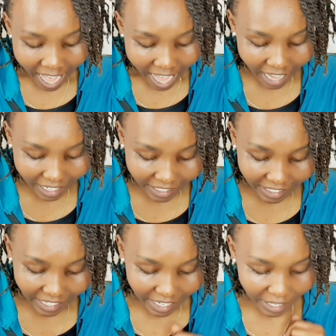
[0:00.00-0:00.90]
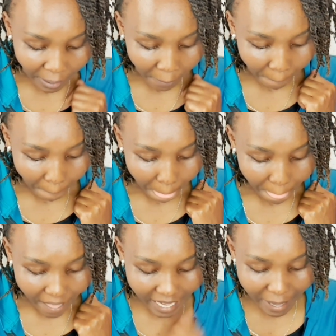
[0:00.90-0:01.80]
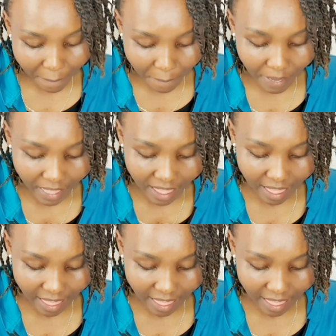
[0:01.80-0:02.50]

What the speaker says: And number